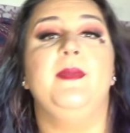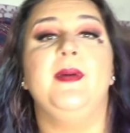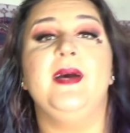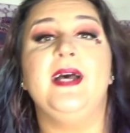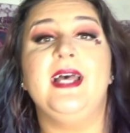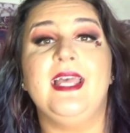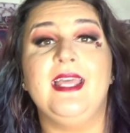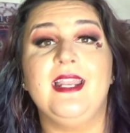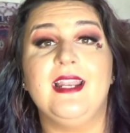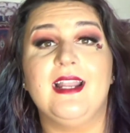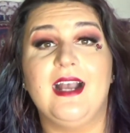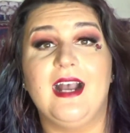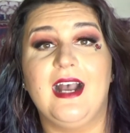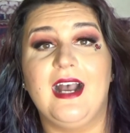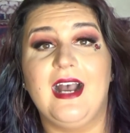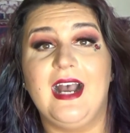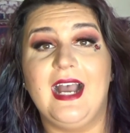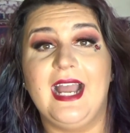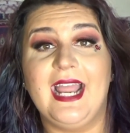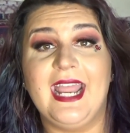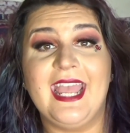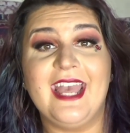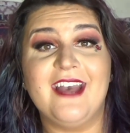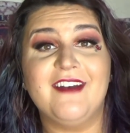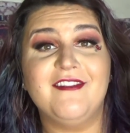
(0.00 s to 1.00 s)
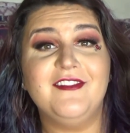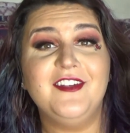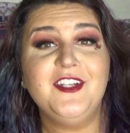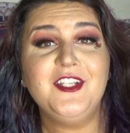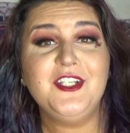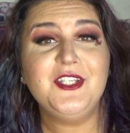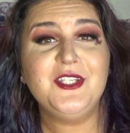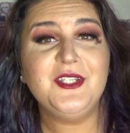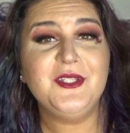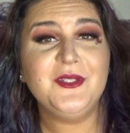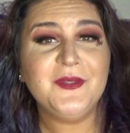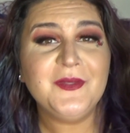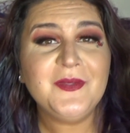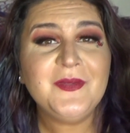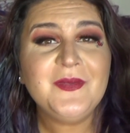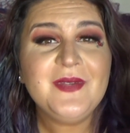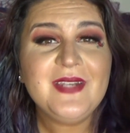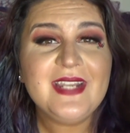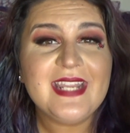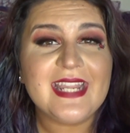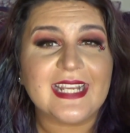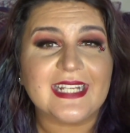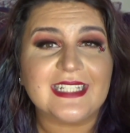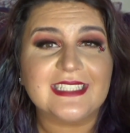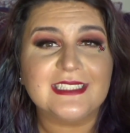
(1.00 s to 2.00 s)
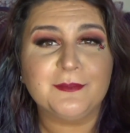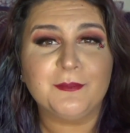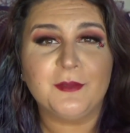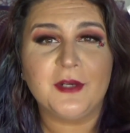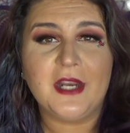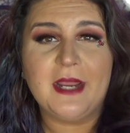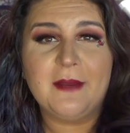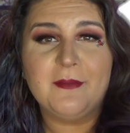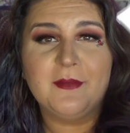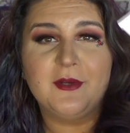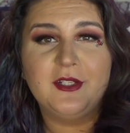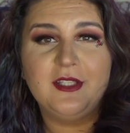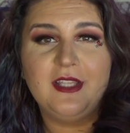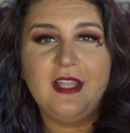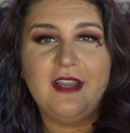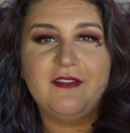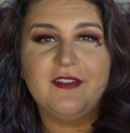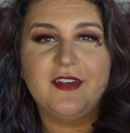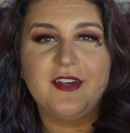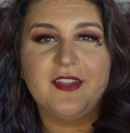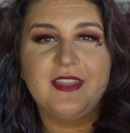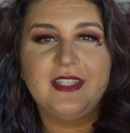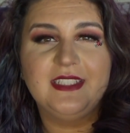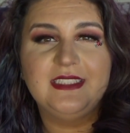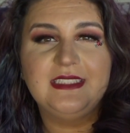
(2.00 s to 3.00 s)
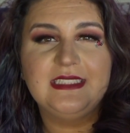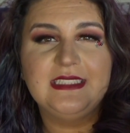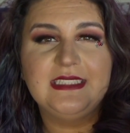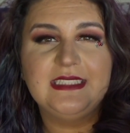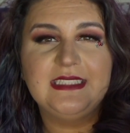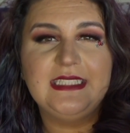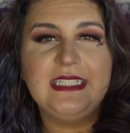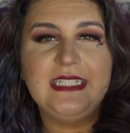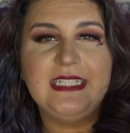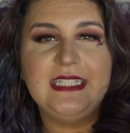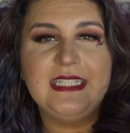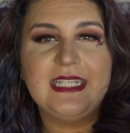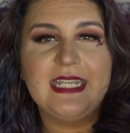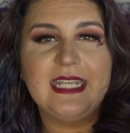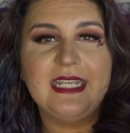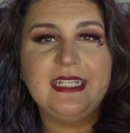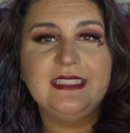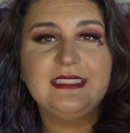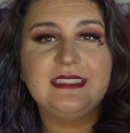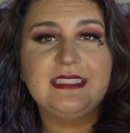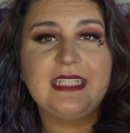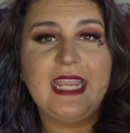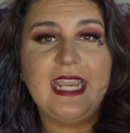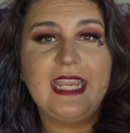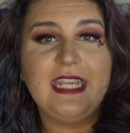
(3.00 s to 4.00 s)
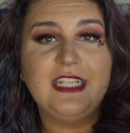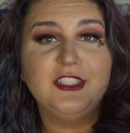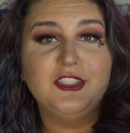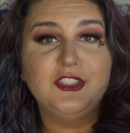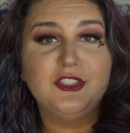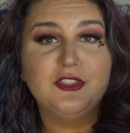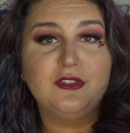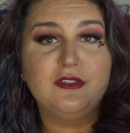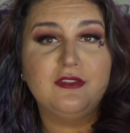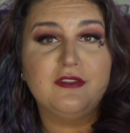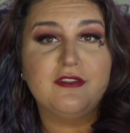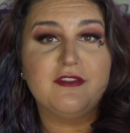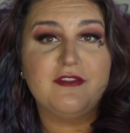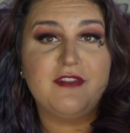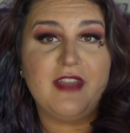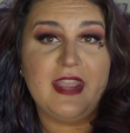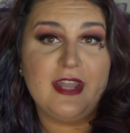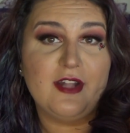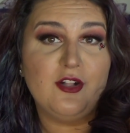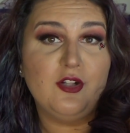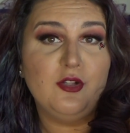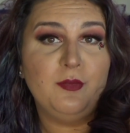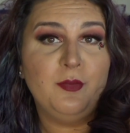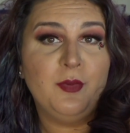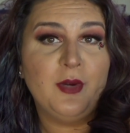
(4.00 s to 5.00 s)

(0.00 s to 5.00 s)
But I have a new NYX primer lover. This is the NYX Angel Veil